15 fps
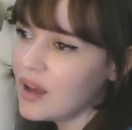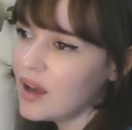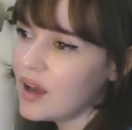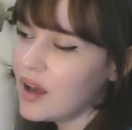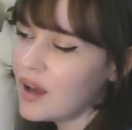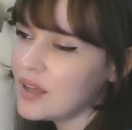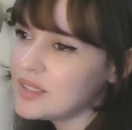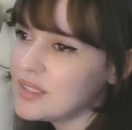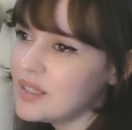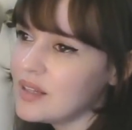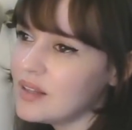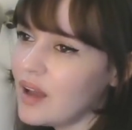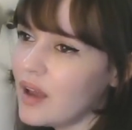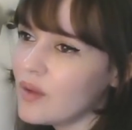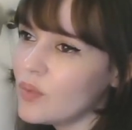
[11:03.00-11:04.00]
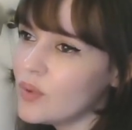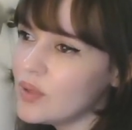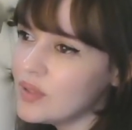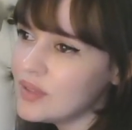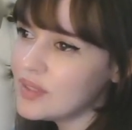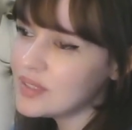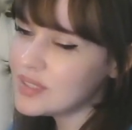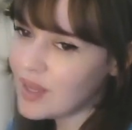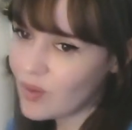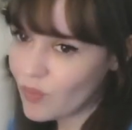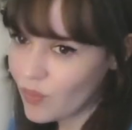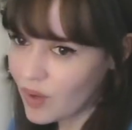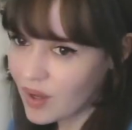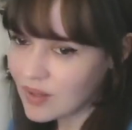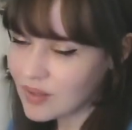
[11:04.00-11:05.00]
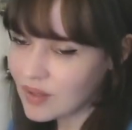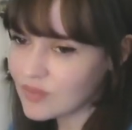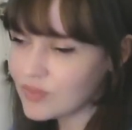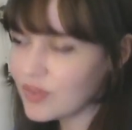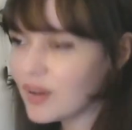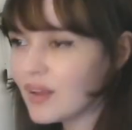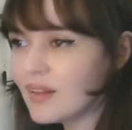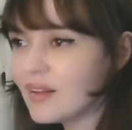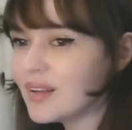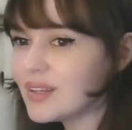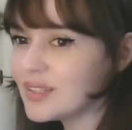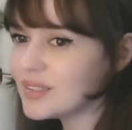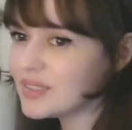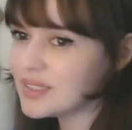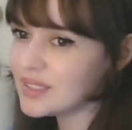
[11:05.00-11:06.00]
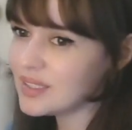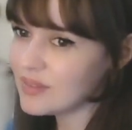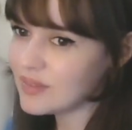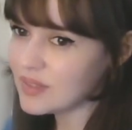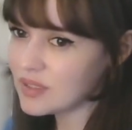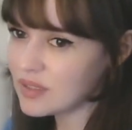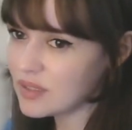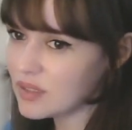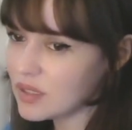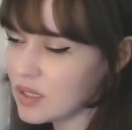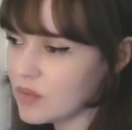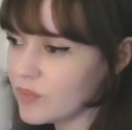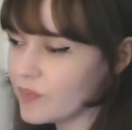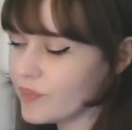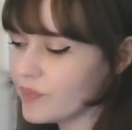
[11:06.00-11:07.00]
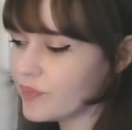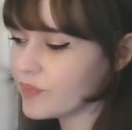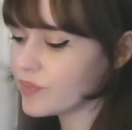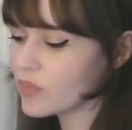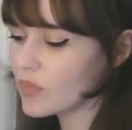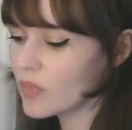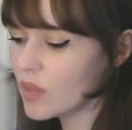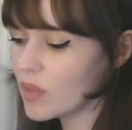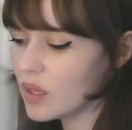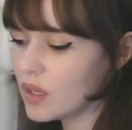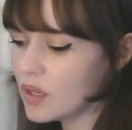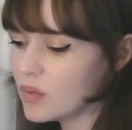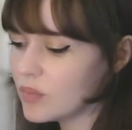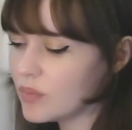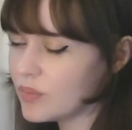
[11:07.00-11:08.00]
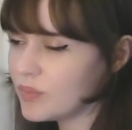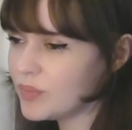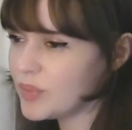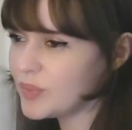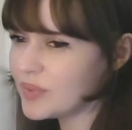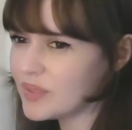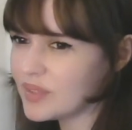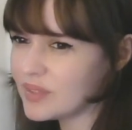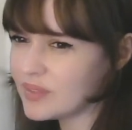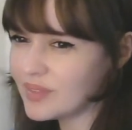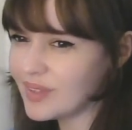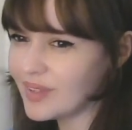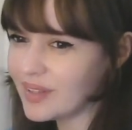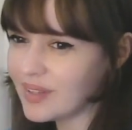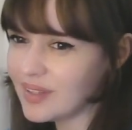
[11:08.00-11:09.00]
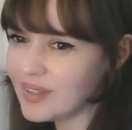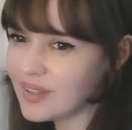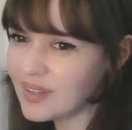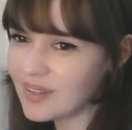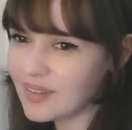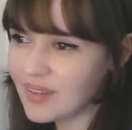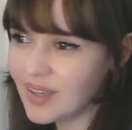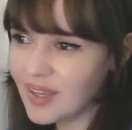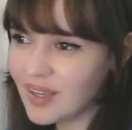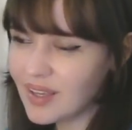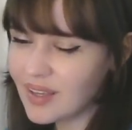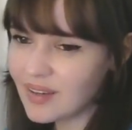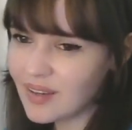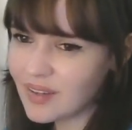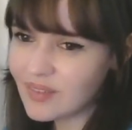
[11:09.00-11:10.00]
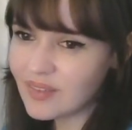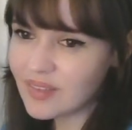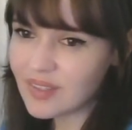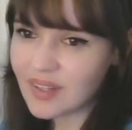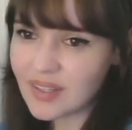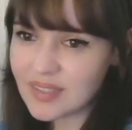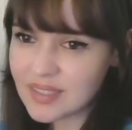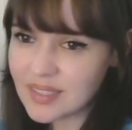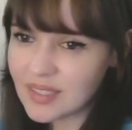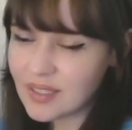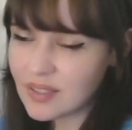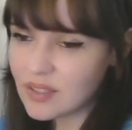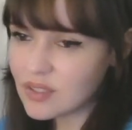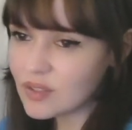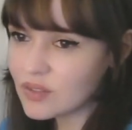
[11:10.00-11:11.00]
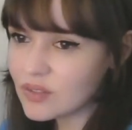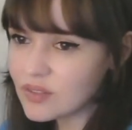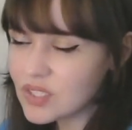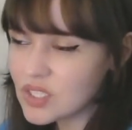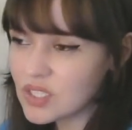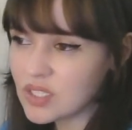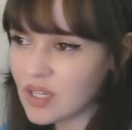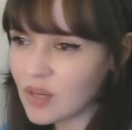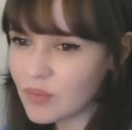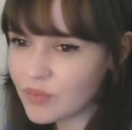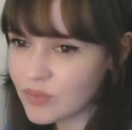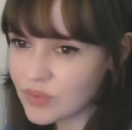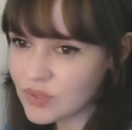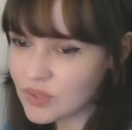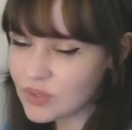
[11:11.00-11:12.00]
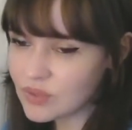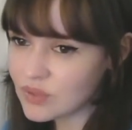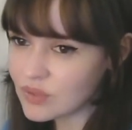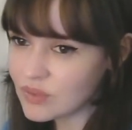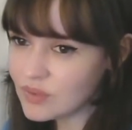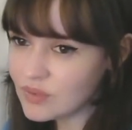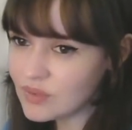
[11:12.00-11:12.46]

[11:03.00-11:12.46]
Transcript: I said I want the same one, and finally I received it. Like, people, like, are you crazy? You're not ashamed of what you do?